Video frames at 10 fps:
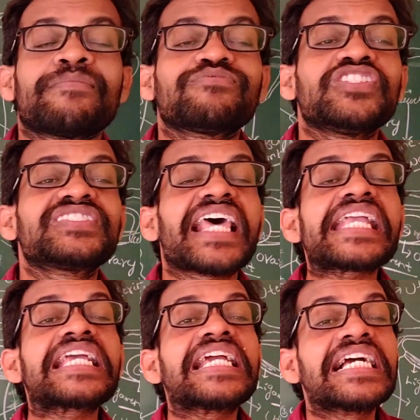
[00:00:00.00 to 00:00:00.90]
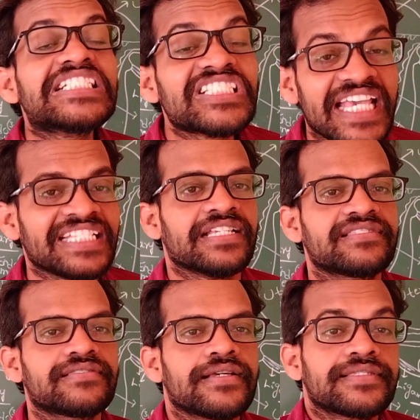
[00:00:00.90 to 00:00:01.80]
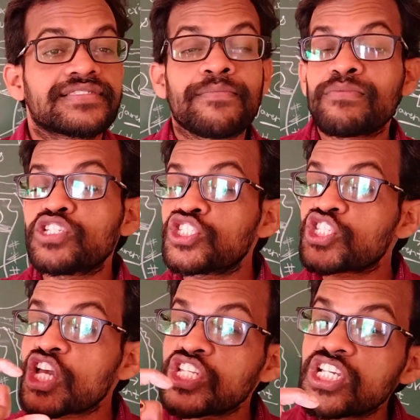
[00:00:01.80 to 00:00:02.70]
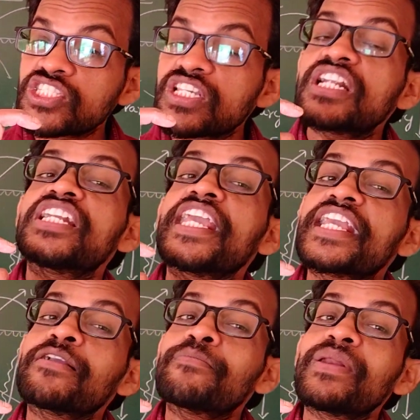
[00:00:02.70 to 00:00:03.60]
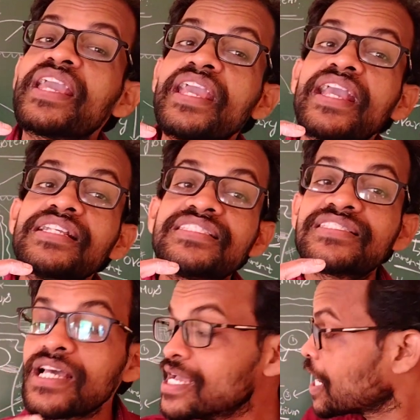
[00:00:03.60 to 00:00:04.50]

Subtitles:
some of the cyclical changes, some of the changes are taking place,